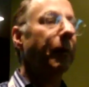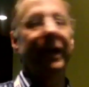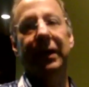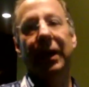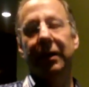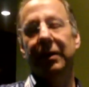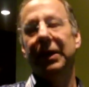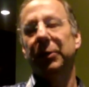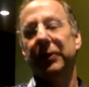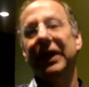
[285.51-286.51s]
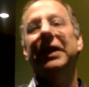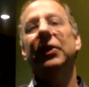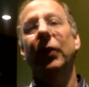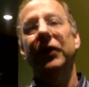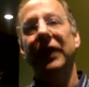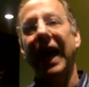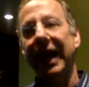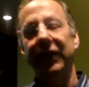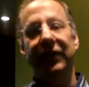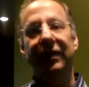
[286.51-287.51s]
but it is presented to us
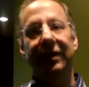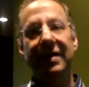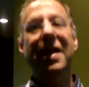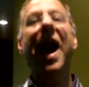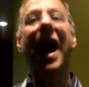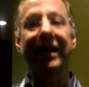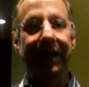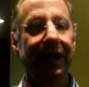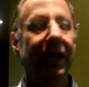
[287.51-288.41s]
as not.